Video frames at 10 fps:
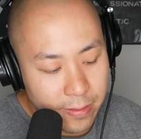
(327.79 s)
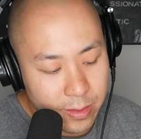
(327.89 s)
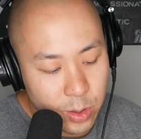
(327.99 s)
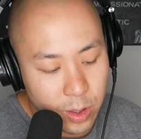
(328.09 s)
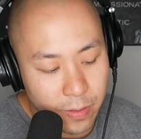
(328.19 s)

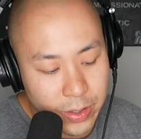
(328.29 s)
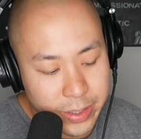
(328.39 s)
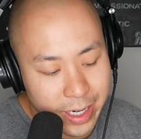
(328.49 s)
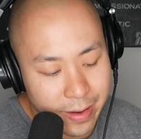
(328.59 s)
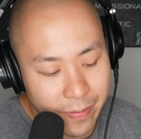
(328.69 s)

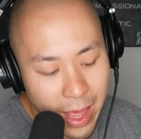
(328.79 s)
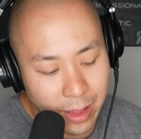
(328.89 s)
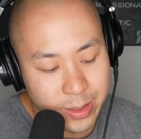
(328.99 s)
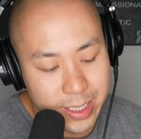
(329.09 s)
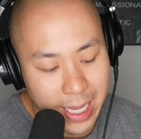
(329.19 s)
University of
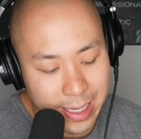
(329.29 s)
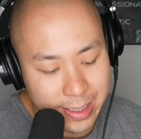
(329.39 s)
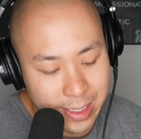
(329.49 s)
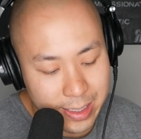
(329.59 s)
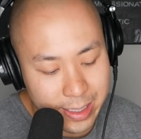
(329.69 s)
Health
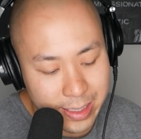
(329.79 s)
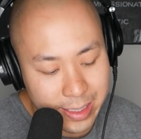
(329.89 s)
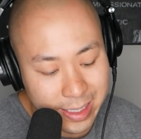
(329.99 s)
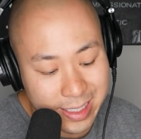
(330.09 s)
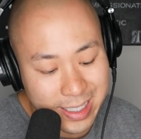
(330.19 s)
Sciences is
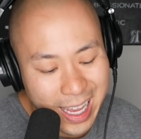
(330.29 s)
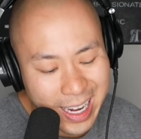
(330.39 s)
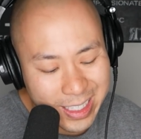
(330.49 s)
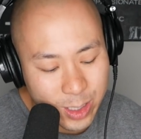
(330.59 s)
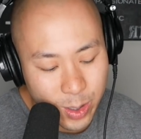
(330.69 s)

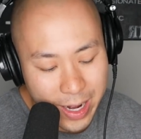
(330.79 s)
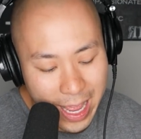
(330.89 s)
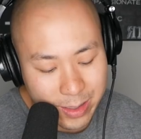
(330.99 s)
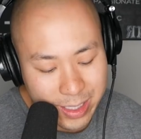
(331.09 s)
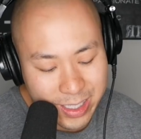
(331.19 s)
excited to
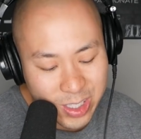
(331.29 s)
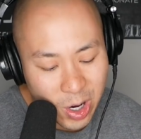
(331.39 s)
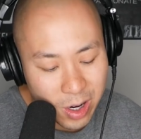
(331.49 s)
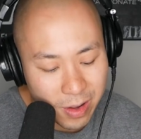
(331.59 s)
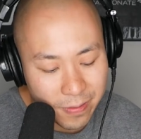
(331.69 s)
announce the
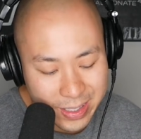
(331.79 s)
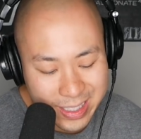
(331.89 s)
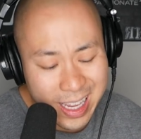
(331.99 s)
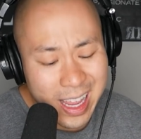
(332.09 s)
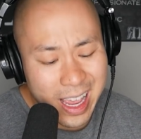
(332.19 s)
start of
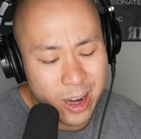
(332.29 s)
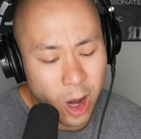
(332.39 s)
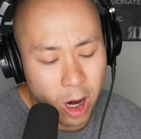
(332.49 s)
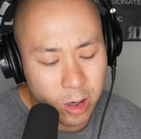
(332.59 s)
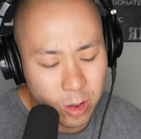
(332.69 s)
its
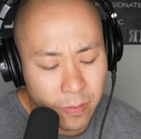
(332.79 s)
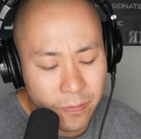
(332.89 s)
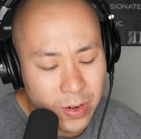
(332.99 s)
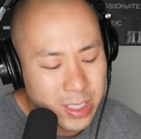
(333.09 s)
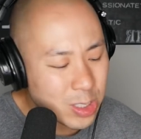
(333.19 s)
inaugural
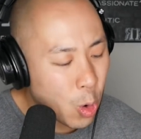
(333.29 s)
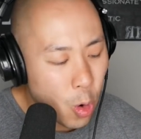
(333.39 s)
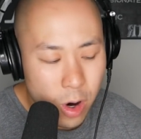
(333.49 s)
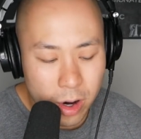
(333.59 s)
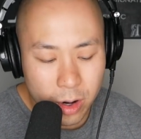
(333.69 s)
first
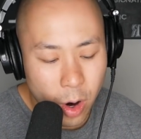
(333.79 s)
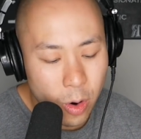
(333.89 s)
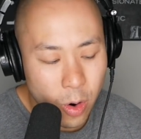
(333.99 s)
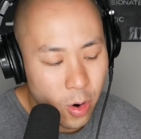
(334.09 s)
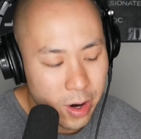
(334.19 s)

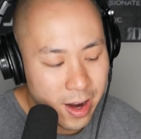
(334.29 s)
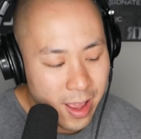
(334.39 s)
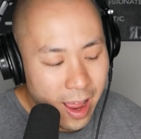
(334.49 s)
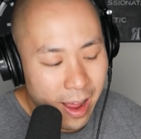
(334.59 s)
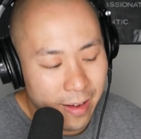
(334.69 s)
cohort
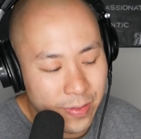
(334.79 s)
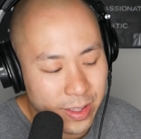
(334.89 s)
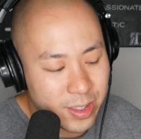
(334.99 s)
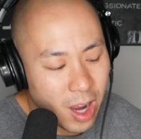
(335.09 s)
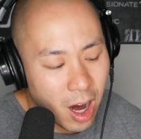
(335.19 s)
of the
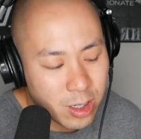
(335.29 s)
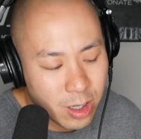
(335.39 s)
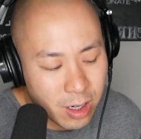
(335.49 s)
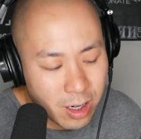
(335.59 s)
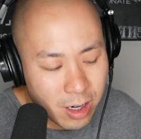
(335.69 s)

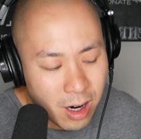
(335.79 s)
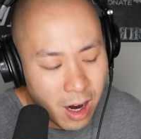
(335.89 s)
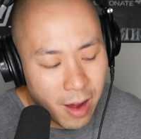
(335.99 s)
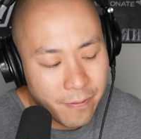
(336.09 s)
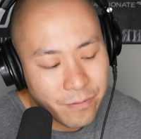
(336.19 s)
Doctor
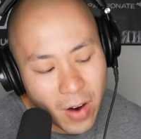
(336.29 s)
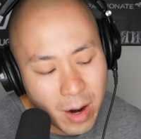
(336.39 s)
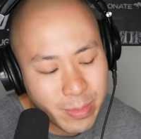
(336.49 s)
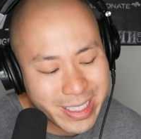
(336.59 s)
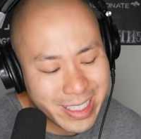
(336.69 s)
of
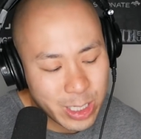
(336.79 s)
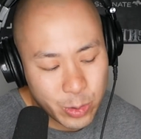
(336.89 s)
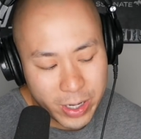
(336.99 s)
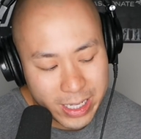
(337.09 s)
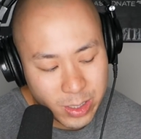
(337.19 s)
Pharmacy
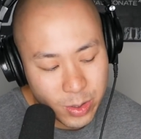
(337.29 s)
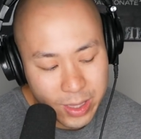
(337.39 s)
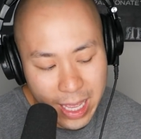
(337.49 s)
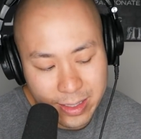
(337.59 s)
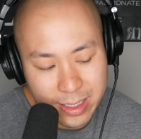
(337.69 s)
degree in
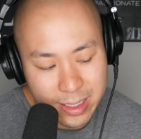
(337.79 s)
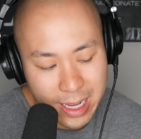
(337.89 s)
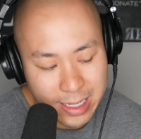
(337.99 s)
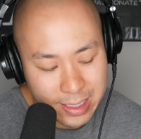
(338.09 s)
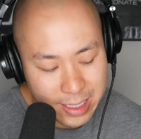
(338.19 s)

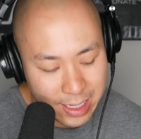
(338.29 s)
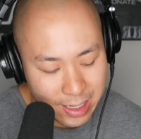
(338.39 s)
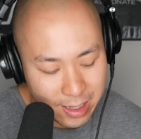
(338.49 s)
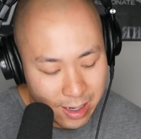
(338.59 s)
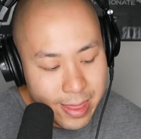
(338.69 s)

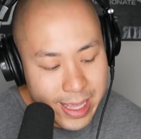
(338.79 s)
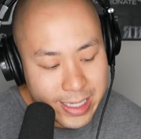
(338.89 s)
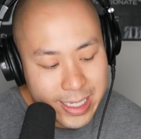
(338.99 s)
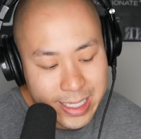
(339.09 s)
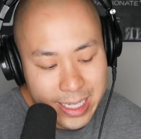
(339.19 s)
2019.
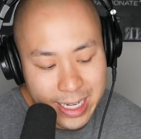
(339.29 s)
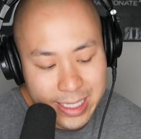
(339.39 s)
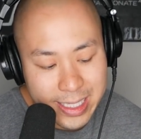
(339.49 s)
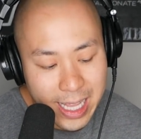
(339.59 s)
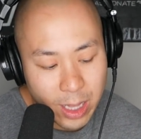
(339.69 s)
This is an
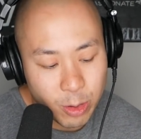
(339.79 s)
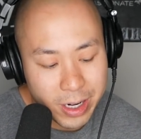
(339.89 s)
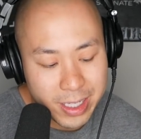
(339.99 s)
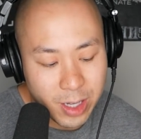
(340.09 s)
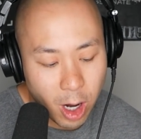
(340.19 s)

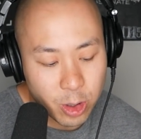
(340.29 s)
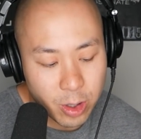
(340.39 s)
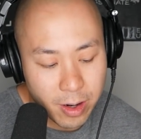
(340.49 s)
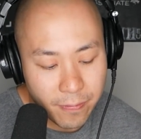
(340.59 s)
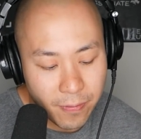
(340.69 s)
accelerated
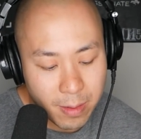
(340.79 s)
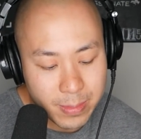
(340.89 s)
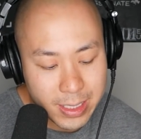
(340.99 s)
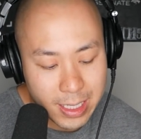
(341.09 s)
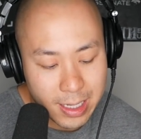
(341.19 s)
Doctor of
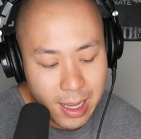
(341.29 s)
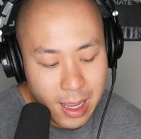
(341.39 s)
Pharmacy